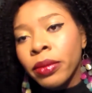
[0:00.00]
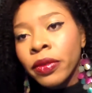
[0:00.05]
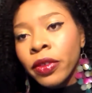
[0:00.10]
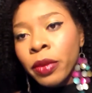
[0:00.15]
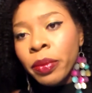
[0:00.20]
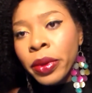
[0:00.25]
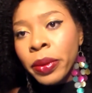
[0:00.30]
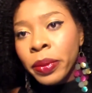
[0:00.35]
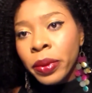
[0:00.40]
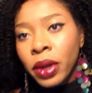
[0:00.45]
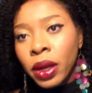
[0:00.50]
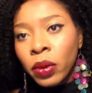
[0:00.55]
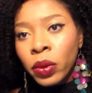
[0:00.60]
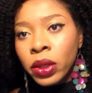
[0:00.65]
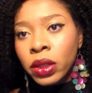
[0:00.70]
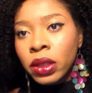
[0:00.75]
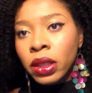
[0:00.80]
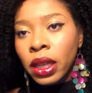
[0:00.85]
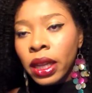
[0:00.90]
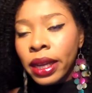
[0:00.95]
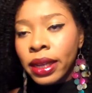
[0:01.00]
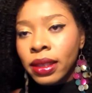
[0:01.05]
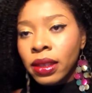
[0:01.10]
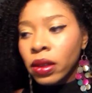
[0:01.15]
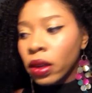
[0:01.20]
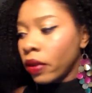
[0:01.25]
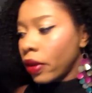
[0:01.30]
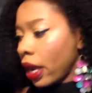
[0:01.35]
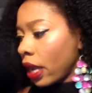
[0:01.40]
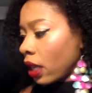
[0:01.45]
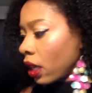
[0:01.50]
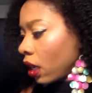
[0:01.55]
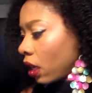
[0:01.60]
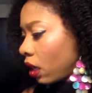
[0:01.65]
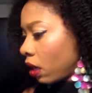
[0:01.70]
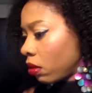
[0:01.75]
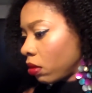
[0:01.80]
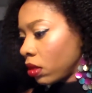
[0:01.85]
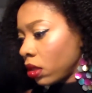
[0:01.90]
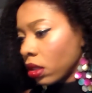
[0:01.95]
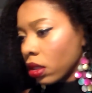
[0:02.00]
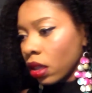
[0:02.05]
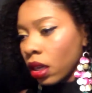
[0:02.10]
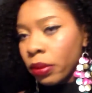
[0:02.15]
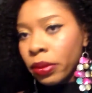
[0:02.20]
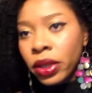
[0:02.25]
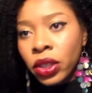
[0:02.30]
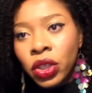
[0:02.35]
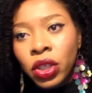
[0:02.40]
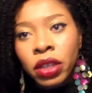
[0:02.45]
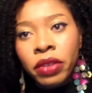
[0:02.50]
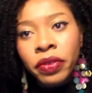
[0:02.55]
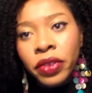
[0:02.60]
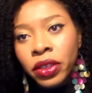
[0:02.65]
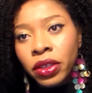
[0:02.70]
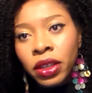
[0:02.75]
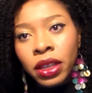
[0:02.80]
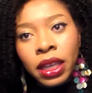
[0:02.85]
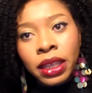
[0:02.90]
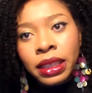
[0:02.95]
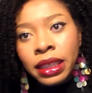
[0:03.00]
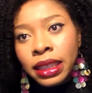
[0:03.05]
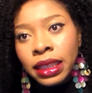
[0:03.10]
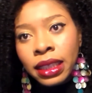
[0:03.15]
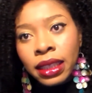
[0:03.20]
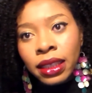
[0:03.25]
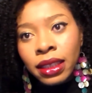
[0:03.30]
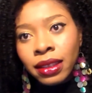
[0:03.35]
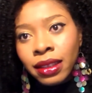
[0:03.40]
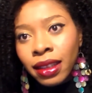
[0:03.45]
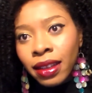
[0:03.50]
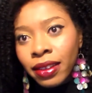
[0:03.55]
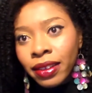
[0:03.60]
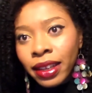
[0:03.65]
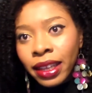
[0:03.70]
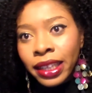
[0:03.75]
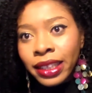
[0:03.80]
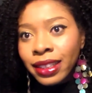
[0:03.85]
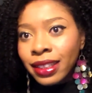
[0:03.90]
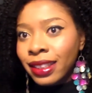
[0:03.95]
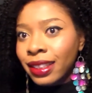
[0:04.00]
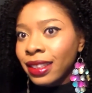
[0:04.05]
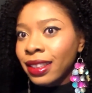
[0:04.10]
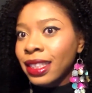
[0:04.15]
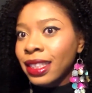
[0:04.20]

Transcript: for people that want to lighten. All right, this is gonna be a short video, and I did it. It's only